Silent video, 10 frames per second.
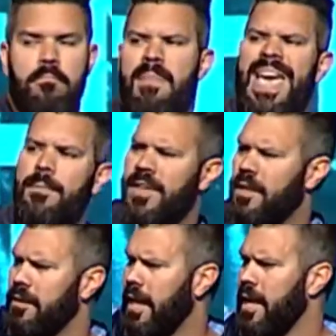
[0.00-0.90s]
maybe
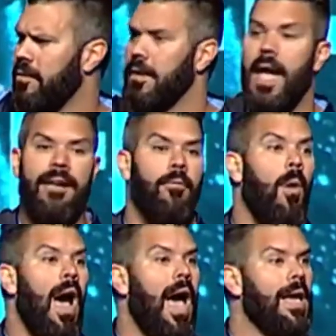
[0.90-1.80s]
they're later in life.
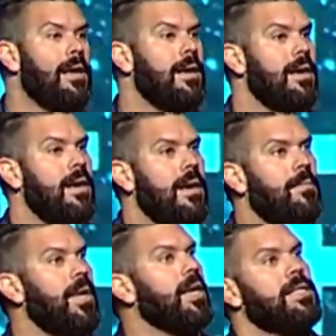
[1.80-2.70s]
Why?
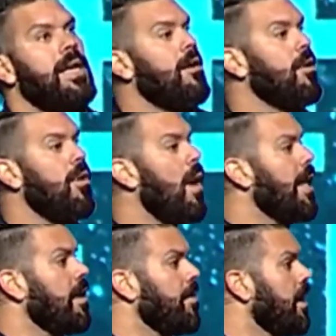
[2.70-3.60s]
Because they don't know
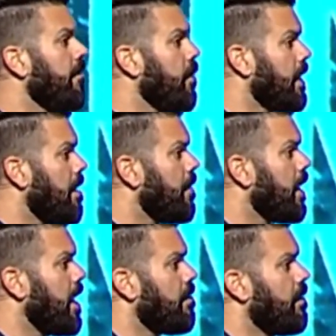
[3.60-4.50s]
why they believe what they
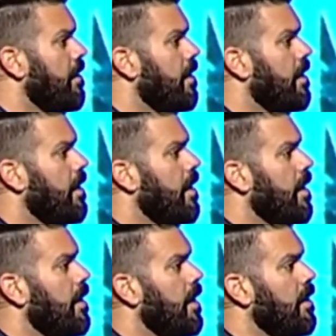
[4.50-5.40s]
believe.
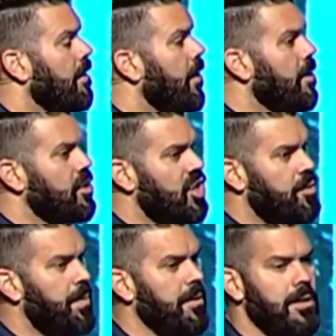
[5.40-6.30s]
They've heard
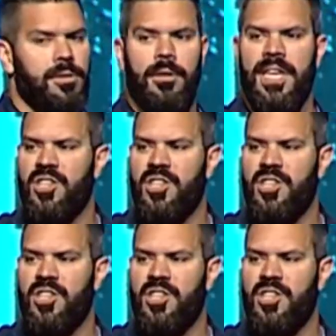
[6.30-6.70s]
spiritually